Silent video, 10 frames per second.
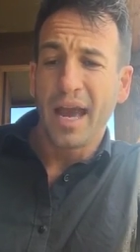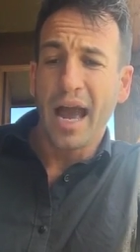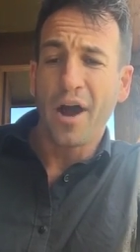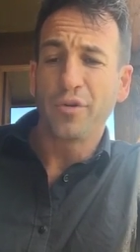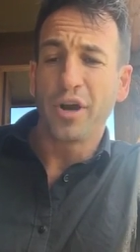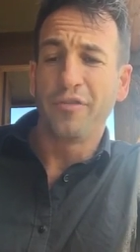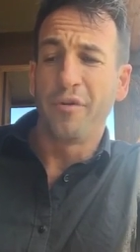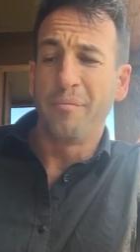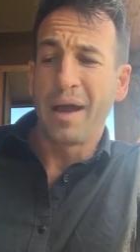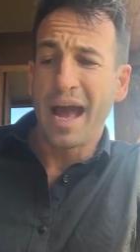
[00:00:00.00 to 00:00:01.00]
out of
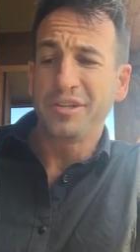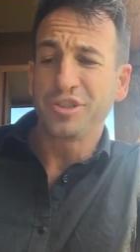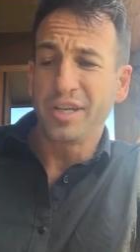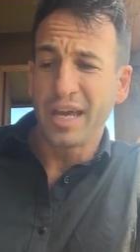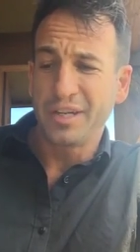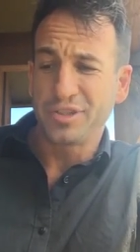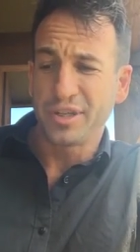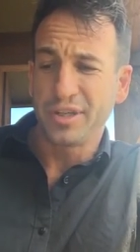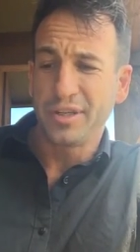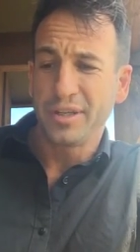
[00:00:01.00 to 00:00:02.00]

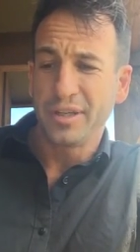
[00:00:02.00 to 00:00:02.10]
imagination